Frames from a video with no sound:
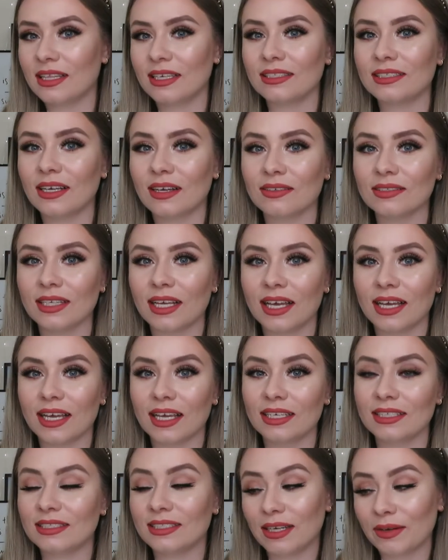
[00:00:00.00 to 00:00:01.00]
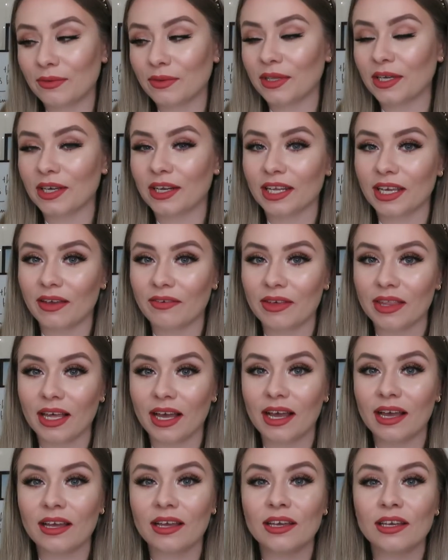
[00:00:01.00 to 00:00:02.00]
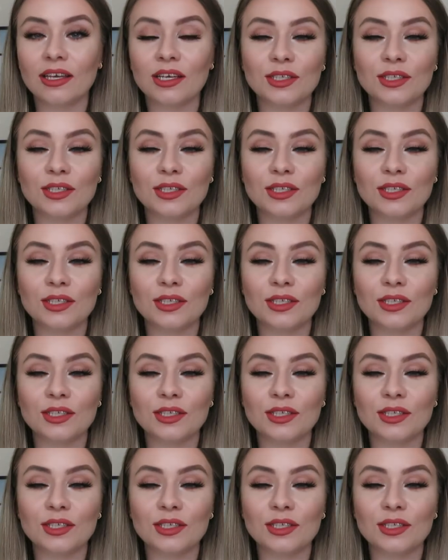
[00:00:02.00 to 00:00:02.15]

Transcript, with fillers: this sounds like it's definitely going to give it that.